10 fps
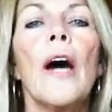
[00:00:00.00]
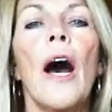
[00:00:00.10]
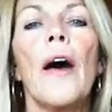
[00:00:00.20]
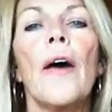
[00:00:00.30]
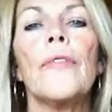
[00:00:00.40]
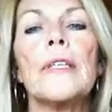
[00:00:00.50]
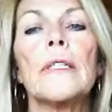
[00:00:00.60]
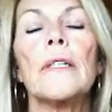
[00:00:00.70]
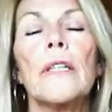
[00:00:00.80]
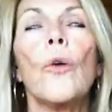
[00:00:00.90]

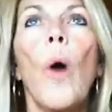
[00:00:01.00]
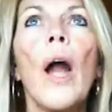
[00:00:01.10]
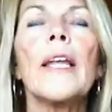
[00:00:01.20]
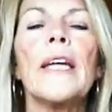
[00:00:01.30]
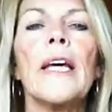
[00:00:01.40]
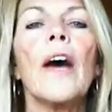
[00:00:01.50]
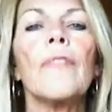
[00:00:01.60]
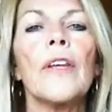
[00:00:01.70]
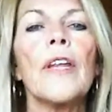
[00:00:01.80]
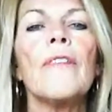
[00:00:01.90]
the quality
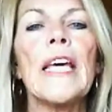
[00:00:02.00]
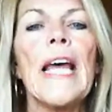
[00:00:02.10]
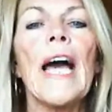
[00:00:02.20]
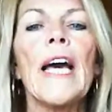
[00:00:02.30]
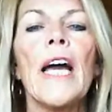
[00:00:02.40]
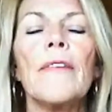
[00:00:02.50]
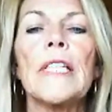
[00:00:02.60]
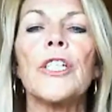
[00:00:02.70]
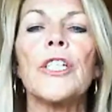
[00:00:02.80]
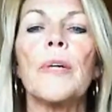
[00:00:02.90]
of living in that kind
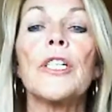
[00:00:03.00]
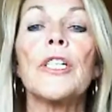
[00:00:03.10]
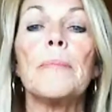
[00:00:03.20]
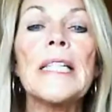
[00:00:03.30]
of a situation,